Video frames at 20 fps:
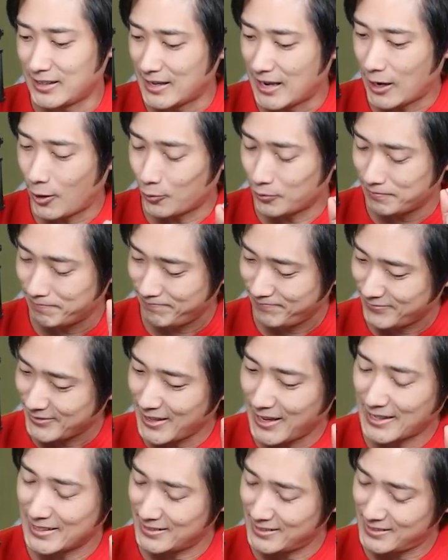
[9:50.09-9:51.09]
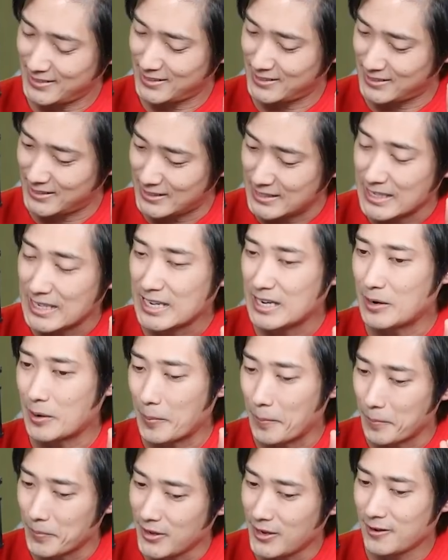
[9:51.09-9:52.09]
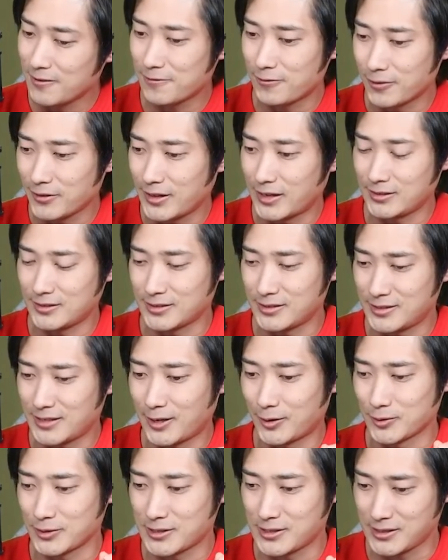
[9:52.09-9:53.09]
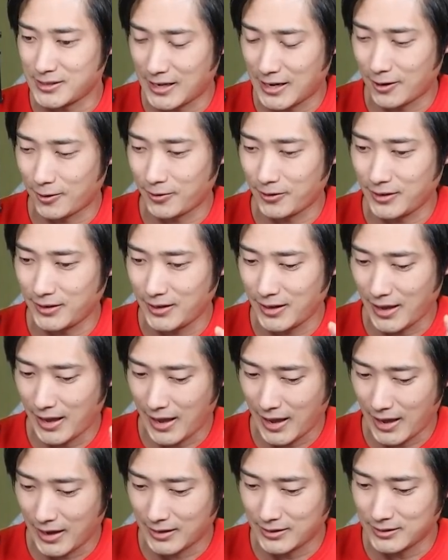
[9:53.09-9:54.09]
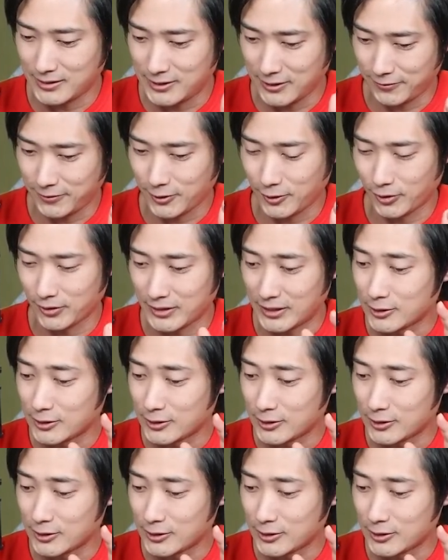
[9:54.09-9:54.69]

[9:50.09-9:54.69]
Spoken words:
Now, I didn't mean for that to sound scary and difficult.